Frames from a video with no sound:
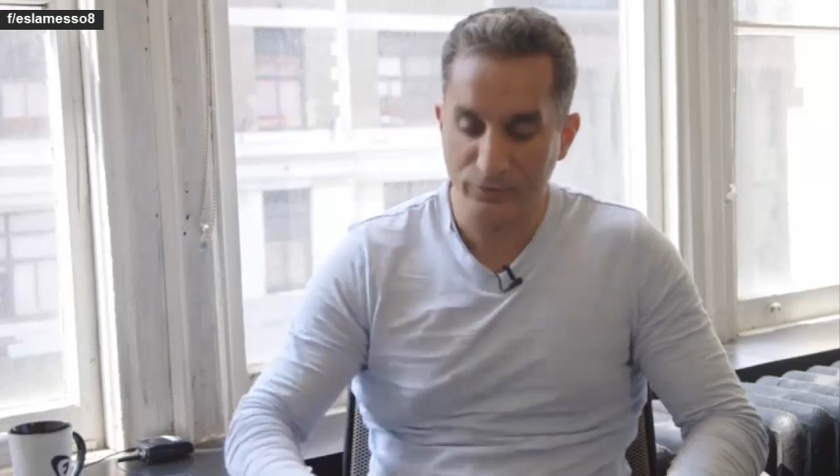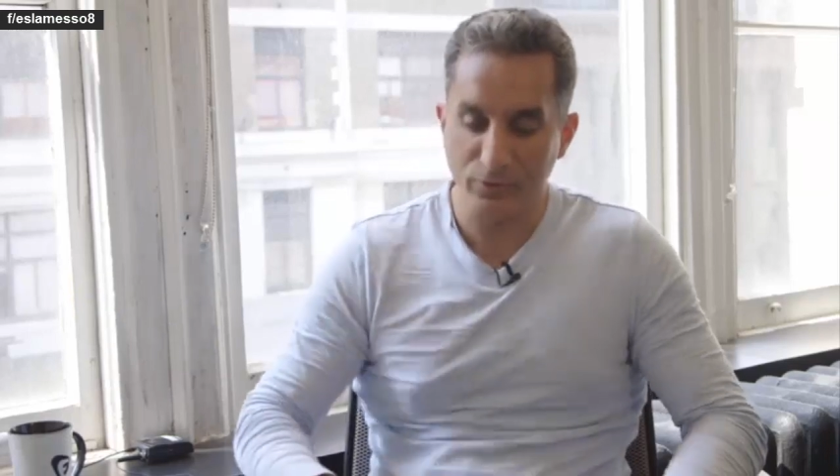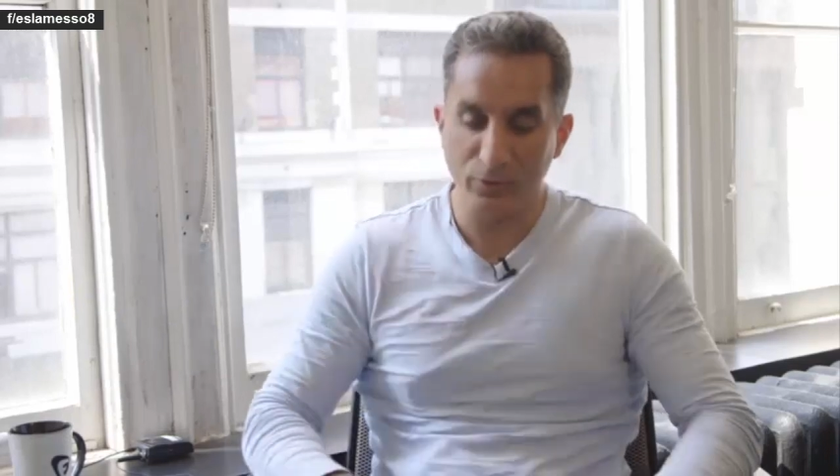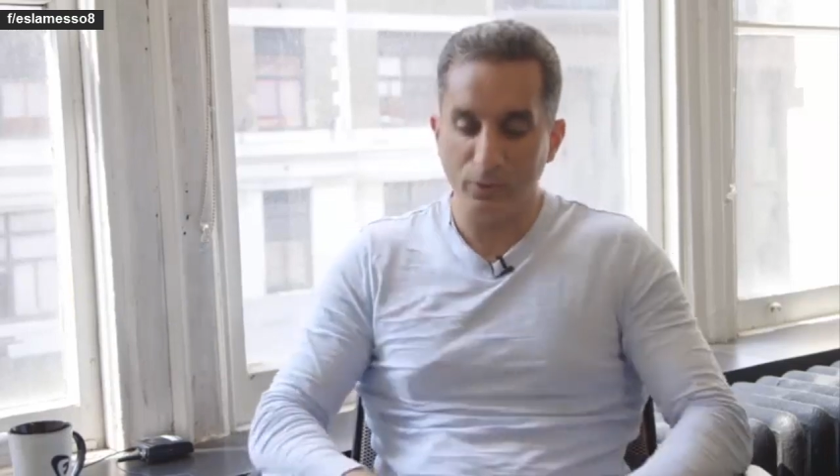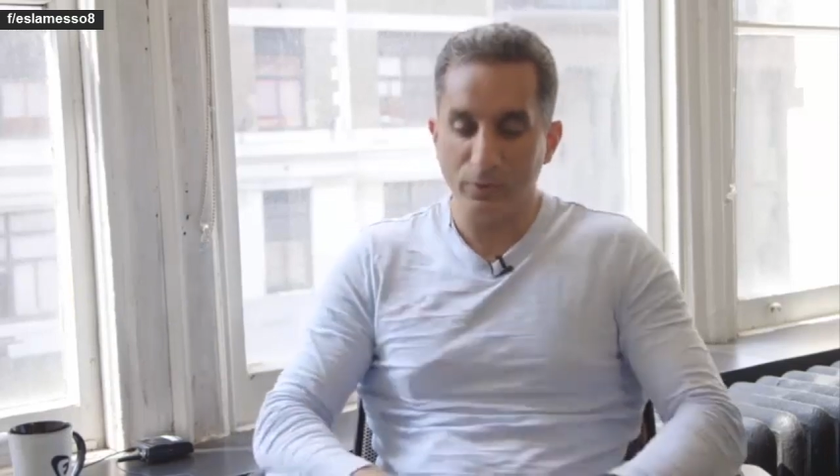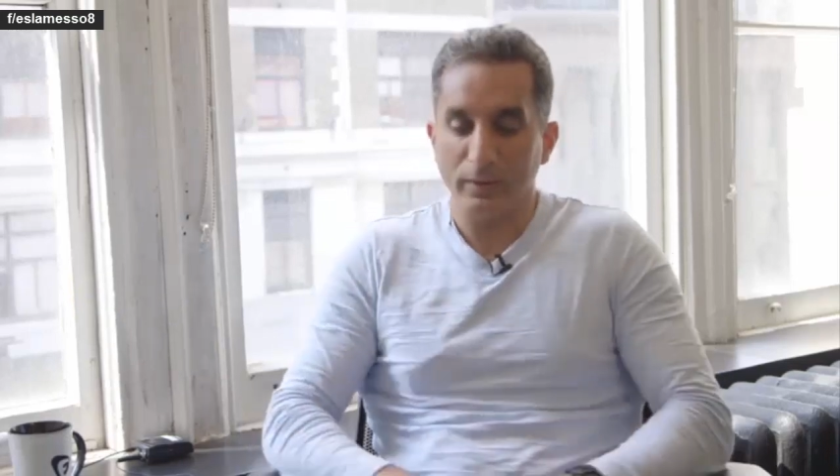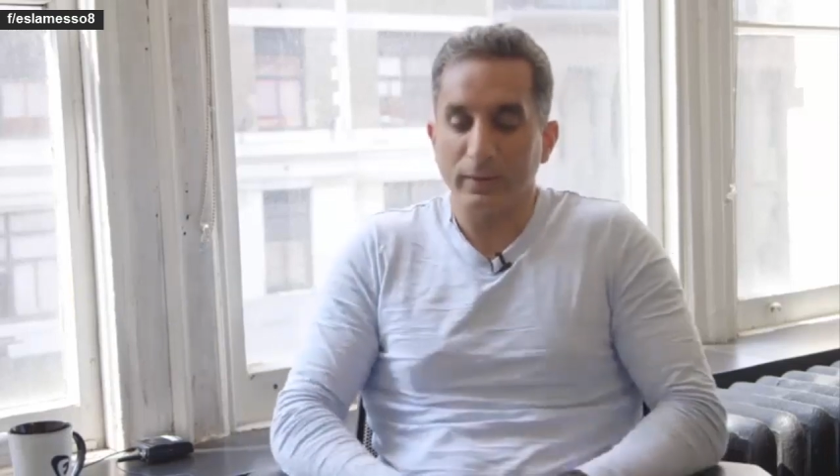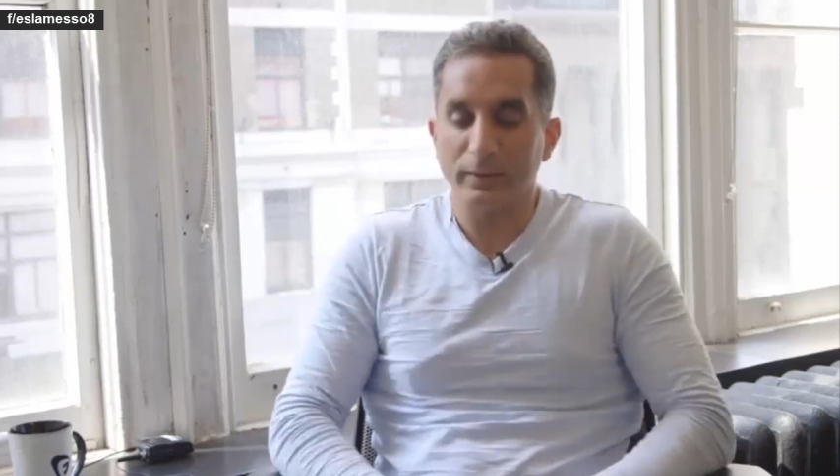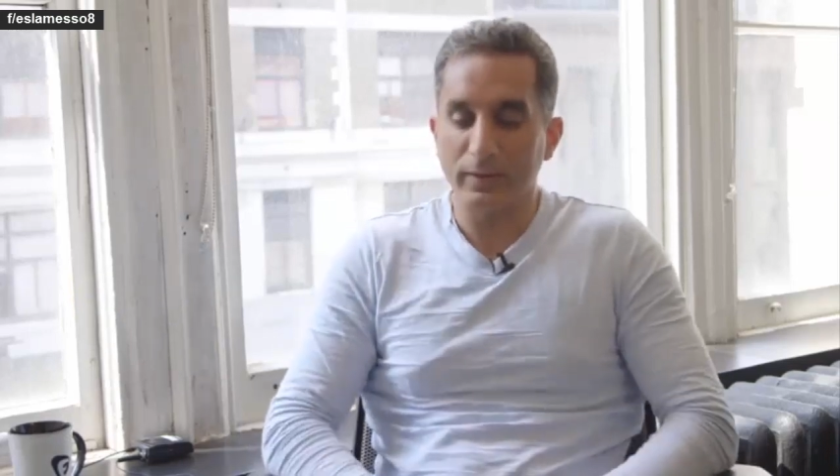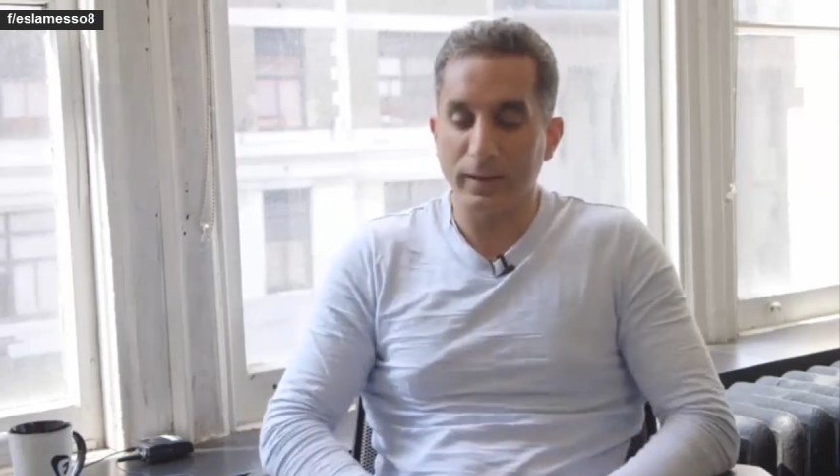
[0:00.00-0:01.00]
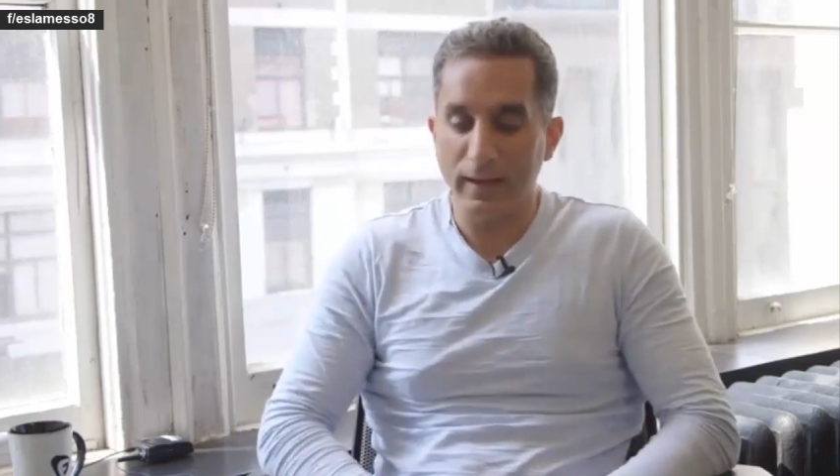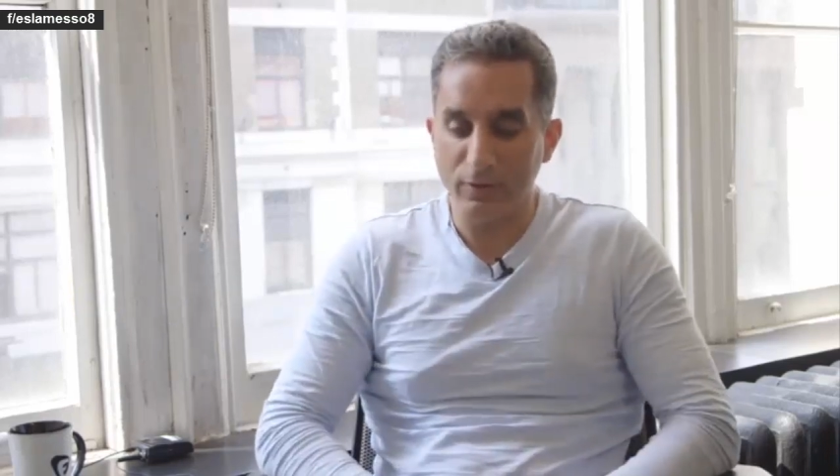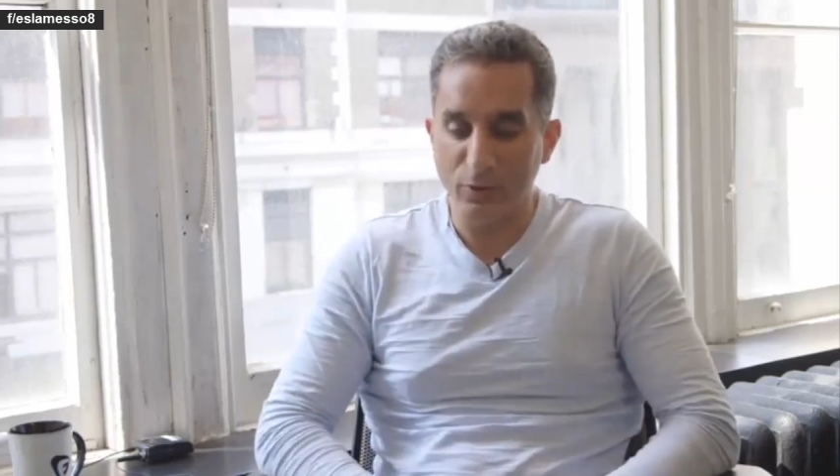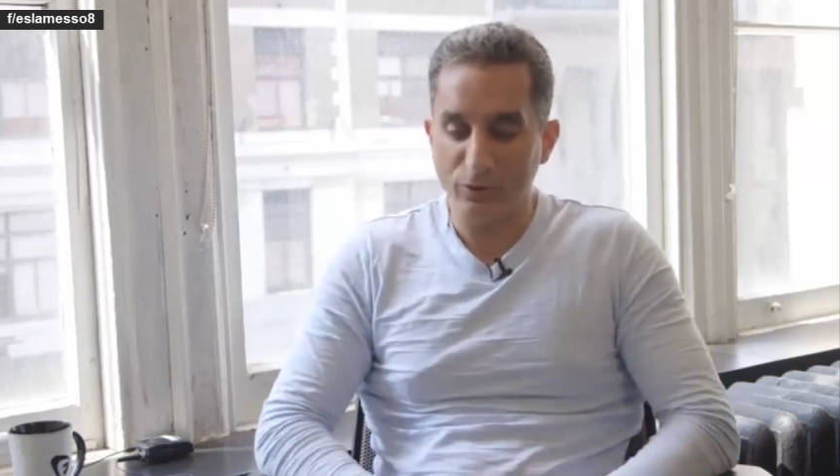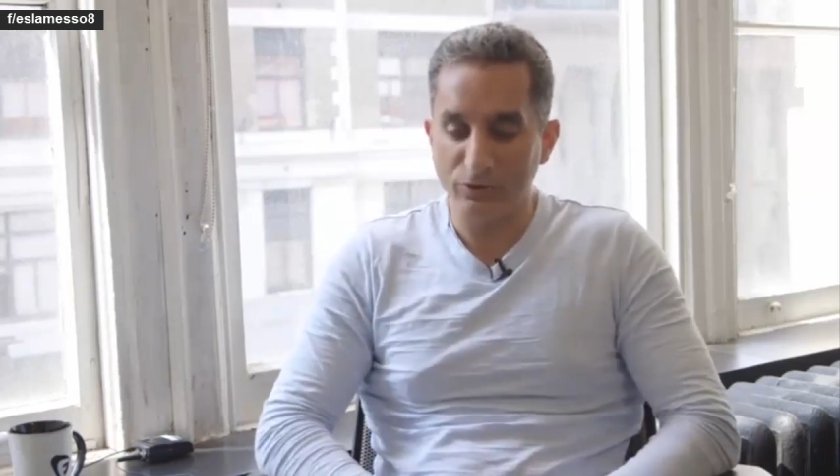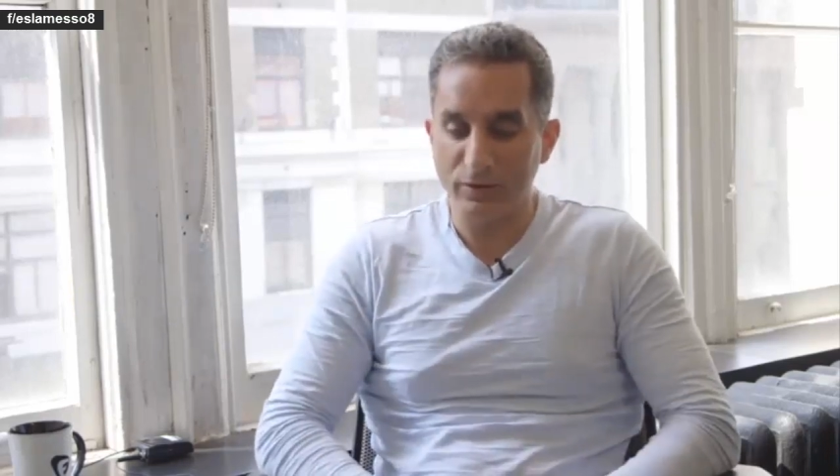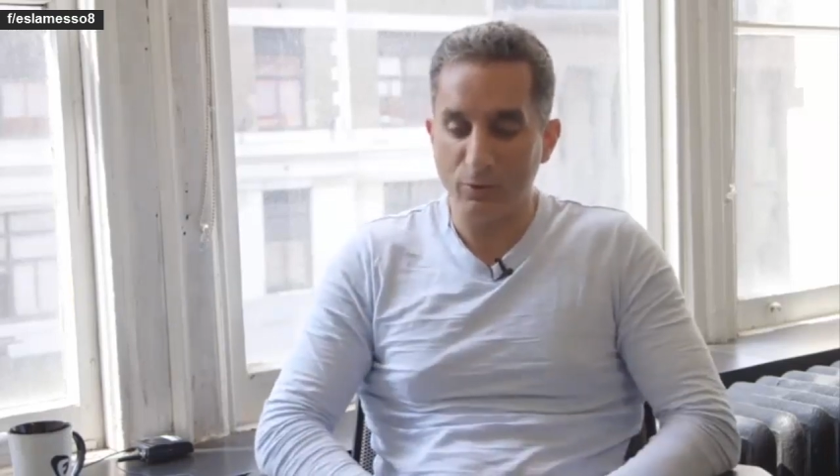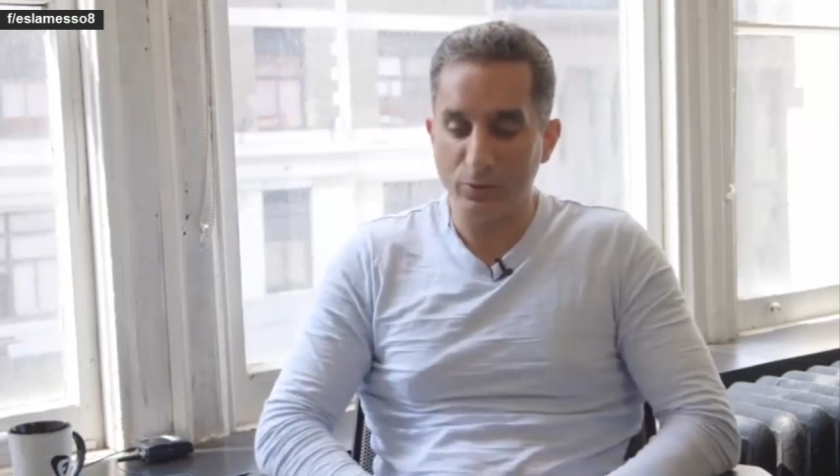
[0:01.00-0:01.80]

So I have a question now.